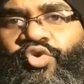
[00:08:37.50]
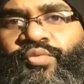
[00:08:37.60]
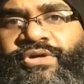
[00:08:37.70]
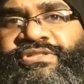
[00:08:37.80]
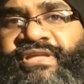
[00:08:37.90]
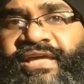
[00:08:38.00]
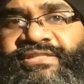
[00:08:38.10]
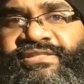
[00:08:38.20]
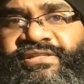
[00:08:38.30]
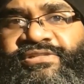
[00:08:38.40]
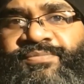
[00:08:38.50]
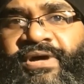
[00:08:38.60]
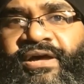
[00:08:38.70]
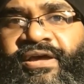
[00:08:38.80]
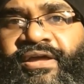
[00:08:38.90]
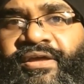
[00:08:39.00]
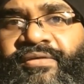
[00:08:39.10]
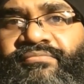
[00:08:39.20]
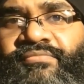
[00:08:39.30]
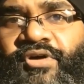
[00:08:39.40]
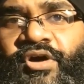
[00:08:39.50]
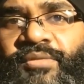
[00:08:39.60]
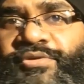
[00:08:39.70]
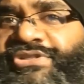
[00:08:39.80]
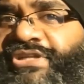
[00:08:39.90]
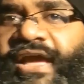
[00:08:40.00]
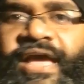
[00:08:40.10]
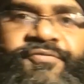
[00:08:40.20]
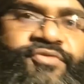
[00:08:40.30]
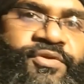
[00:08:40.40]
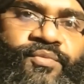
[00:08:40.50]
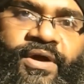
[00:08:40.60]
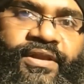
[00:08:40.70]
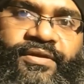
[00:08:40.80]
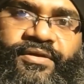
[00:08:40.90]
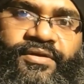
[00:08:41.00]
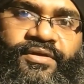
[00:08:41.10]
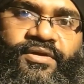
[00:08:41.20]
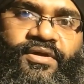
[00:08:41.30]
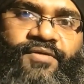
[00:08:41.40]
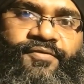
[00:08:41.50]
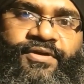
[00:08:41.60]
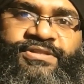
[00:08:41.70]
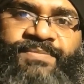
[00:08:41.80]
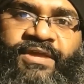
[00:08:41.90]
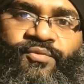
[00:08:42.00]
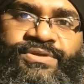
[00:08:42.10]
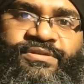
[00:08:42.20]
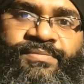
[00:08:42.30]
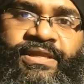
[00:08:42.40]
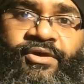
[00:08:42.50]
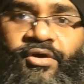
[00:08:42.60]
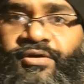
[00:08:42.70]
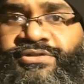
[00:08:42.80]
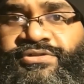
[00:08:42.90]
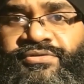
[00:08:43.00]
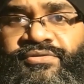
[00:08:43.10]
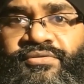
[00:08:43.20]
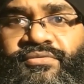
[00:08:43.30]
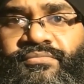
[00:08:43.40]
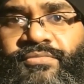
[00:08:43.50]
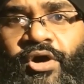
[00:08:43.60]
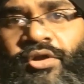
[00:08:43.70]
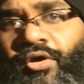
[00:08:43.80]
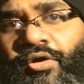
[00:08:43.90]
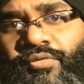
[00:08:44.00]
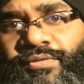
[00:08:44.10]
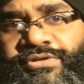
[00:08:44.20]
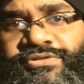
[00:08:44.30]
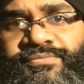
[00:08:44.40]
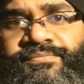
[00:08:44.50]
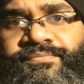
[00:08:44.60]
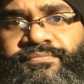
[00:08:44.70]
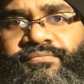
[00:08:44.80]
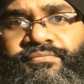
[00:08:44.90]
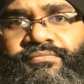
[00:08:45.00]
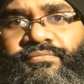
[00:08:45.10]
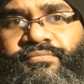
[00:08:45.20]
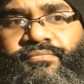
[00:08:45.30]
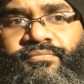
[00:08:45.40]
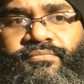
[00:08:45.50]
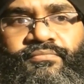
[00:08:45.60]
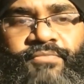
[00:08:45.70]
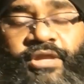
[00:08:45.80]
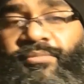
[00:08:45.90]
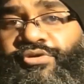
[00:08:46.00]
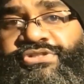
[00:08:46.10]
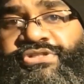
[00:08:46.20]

was cancelled by almost everyone for his being visibly odd or awkward. In most